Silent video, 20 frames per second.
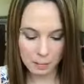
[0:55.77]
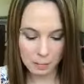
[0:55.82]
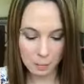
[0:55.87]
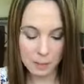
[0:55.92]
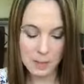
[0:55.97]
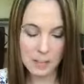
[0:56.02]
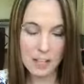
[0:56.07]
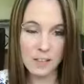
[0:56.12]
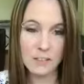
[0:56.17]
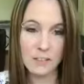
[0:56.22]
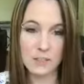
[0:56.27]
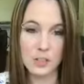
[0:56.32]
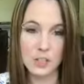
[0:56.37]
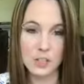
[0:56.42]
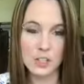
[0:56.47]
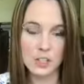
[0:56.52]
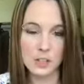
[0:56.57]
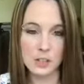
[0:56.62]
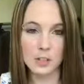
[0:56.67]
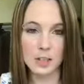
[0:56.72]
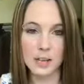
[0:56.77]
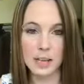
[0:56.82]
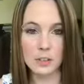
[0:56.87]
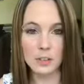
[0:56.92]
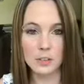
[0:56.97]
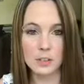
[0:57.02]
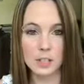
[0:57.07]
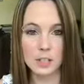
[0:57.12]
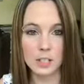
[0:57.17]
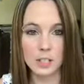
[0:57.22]
when they first start
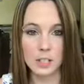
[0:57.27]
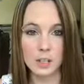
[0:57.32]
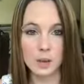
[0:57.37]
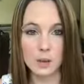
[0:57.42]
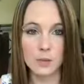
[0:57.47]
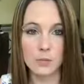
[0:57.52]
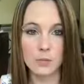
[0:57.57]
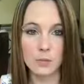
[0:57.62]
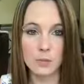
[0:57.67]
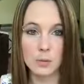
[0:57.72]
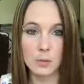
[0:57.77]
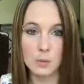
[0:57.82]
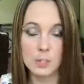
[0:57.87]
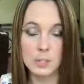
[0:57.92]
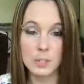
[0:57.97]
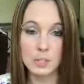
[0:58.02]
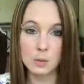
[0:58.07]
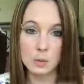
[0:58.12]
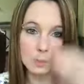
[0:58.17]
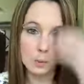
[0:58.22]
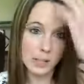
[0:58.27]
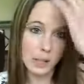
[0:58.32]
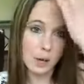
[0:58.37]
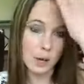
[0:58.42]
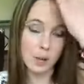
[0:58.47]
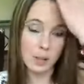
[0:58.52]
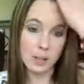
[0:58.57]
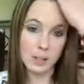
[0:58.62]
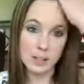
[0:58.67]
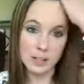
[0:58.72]
out, they're going to go through what we
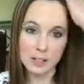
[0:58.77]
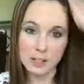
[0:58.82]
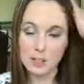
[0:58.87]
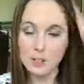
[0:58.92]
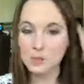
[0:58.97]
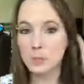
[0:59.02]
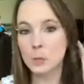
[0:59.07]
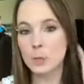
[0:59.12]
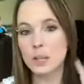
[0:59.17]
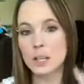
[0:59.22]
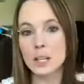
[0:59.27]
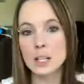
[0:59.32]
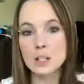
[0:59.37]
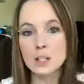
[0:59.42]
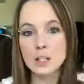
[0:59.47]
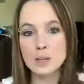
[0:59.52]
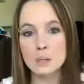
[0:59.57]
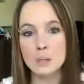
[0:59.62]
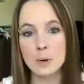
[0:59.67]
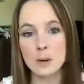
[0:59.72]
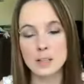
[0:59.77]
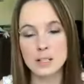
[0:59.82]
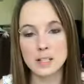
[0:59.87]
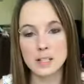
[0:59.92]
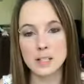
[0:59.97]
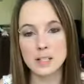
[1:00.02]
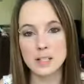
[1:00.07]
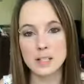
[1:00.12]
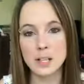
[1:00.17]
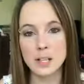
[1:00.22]
call an exfoliation
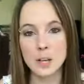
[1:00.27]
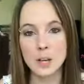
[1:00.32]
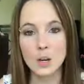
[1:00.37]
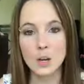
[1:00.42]
process,